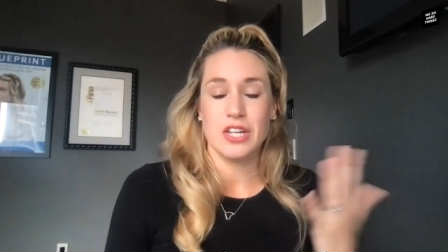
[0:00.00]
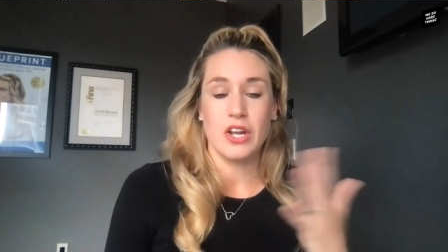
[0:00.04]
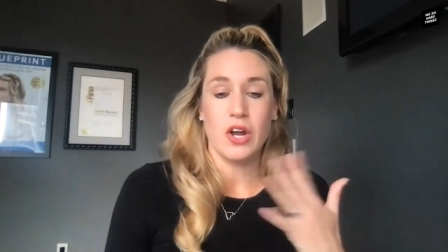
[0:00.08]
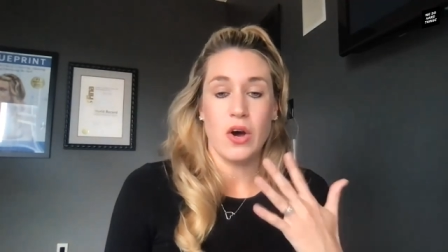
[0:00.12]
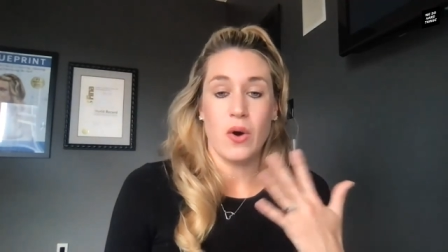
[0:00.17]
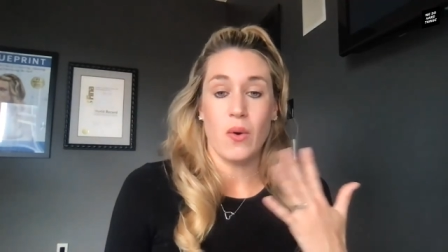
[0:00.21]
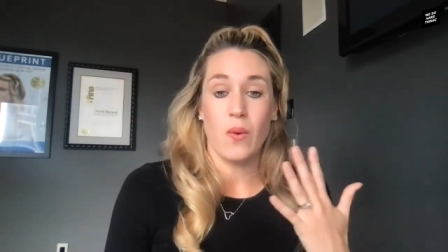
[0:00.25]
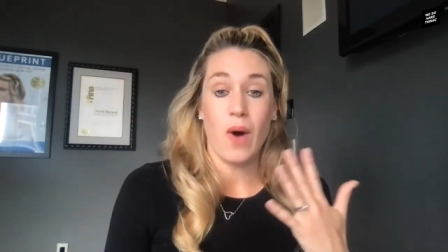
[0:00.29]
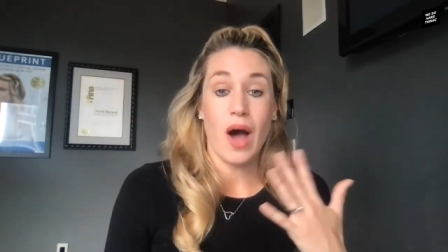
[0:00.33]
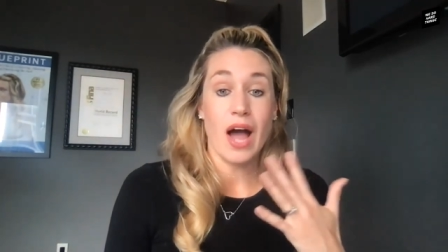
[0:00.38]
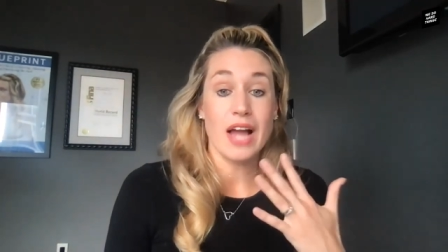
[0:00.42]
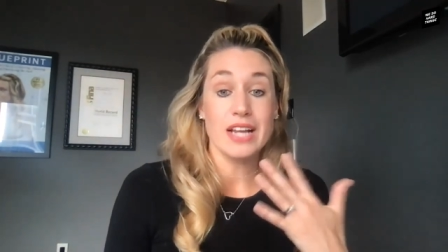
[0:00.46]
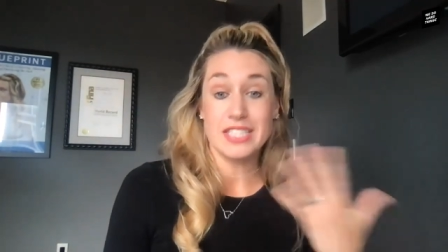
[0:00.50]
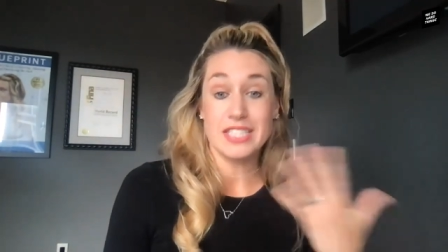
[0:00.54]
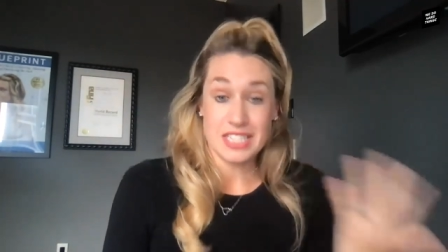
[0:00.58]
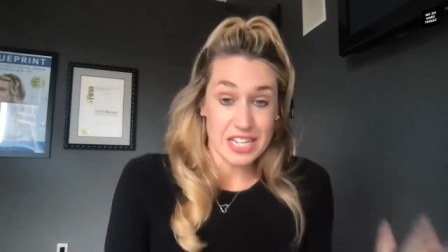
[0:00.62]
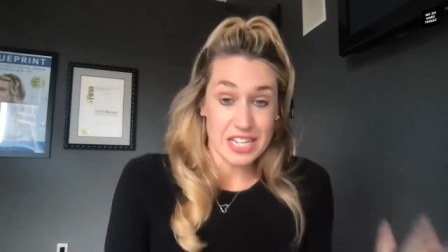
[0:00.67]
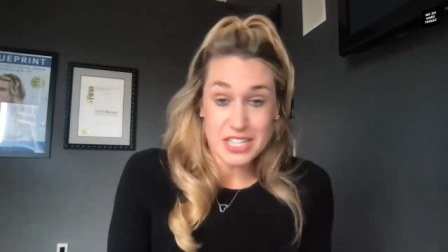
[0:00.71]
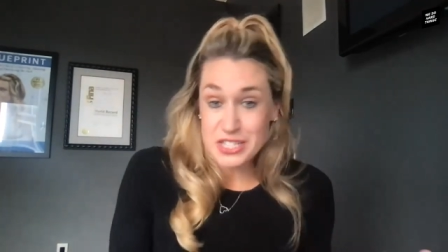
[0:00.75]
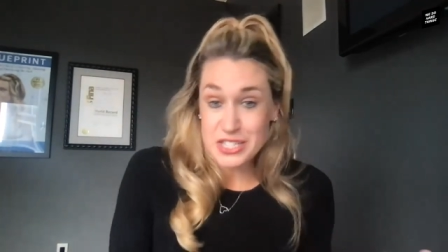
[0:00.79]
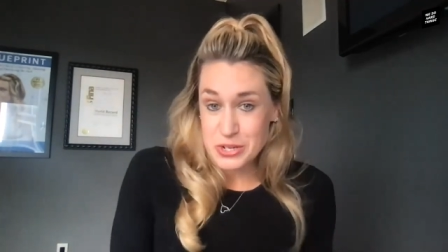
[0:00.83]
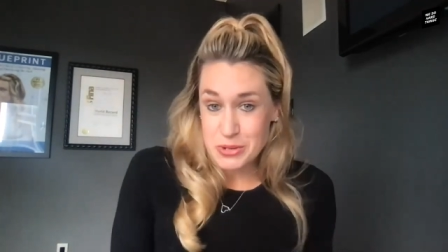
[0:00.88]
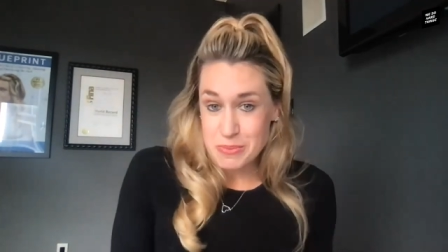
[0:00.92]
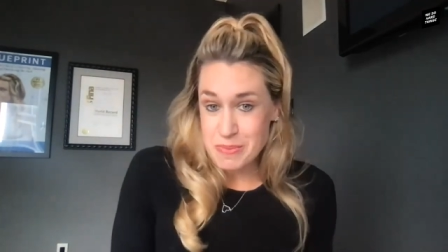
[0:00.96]
you know i
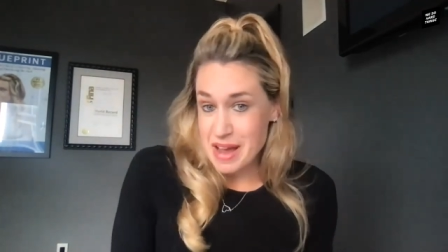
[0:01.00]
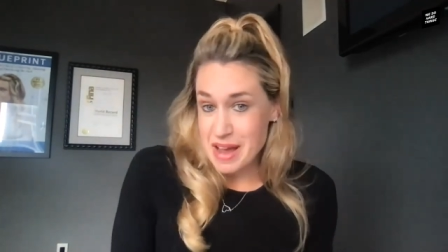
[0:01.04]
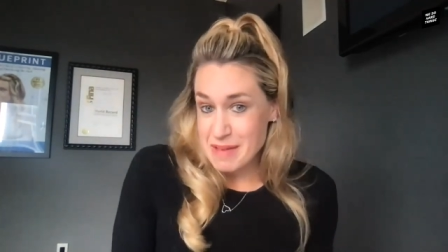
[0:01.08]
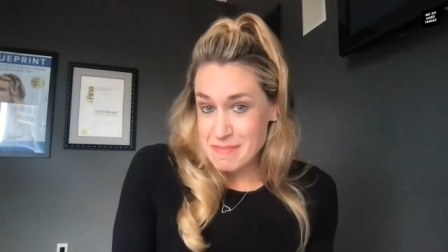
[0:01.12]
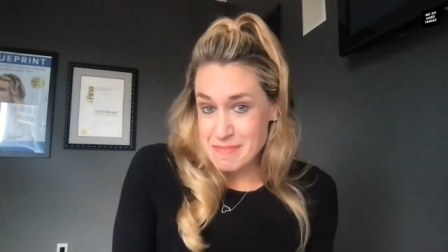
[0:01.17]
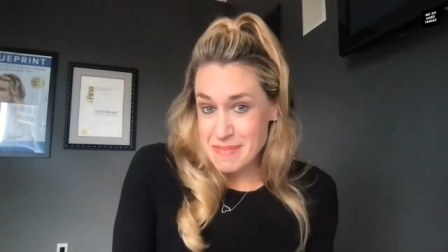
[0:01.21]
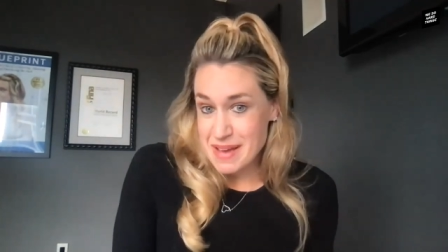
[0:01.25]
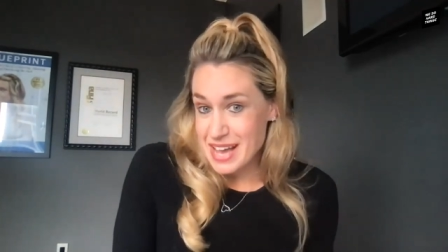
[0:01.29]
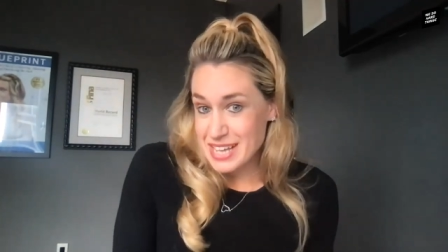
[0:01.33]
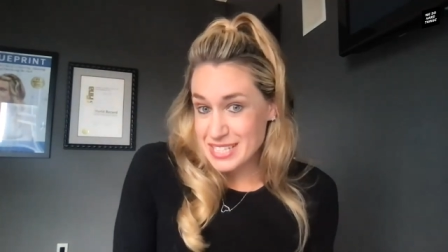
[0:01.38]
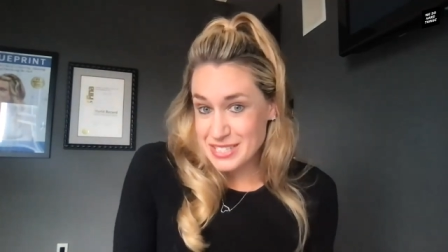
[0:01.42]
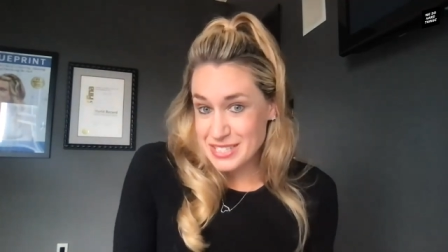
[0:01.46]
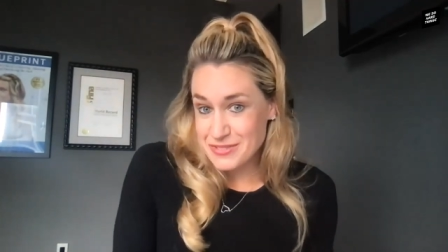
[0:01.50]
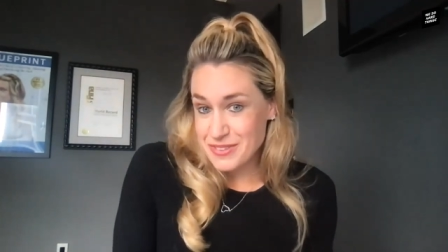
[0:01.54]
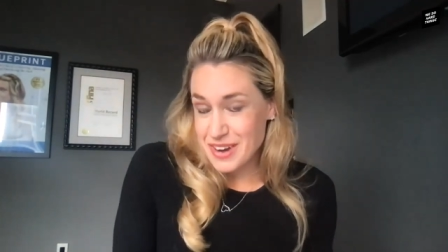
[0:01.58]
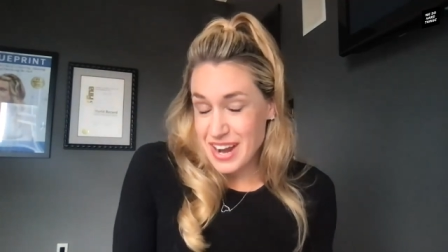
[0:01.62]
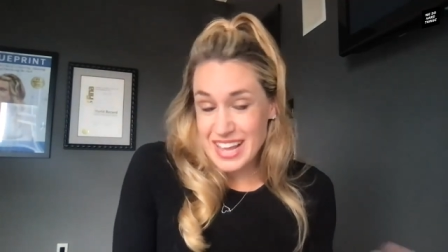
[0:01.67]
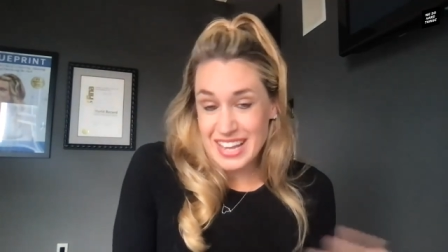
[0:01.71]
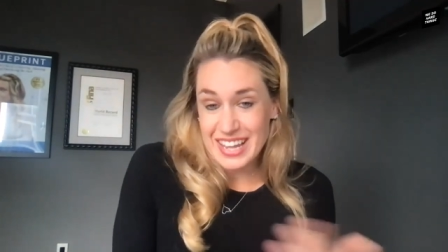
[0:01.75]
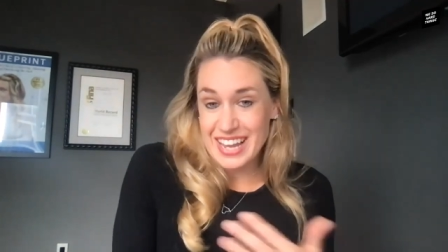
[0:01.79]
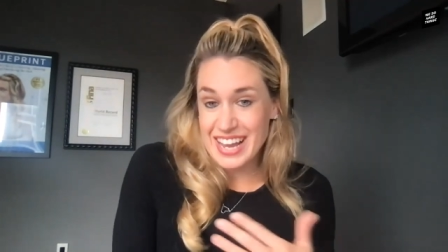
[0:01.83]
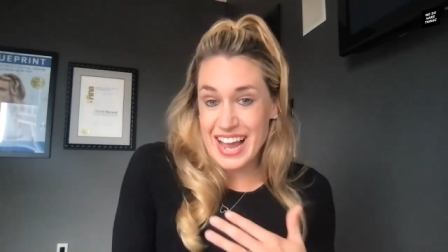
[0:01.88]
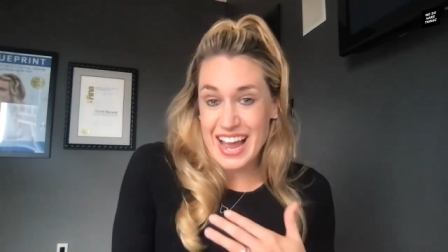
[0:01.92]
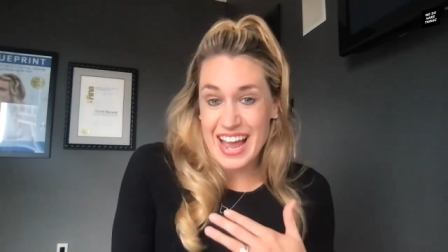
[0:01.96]
did do my best
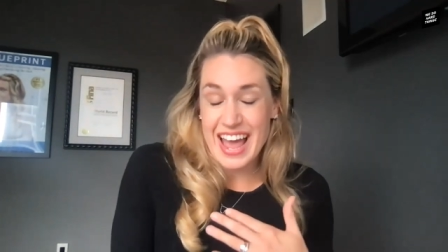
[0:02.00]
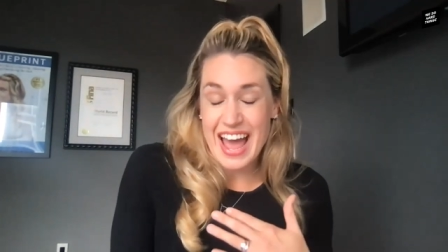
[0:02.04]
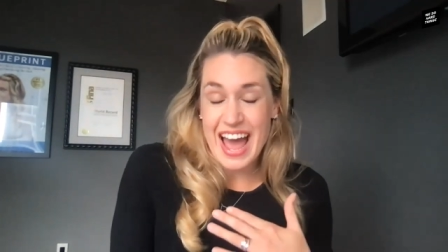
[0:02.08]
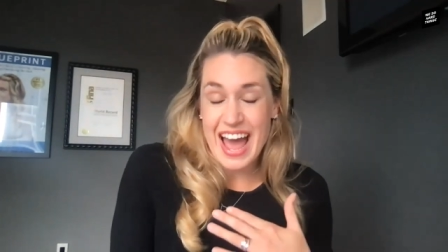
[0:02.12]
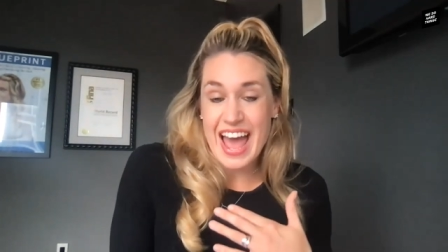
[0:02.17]
right like I,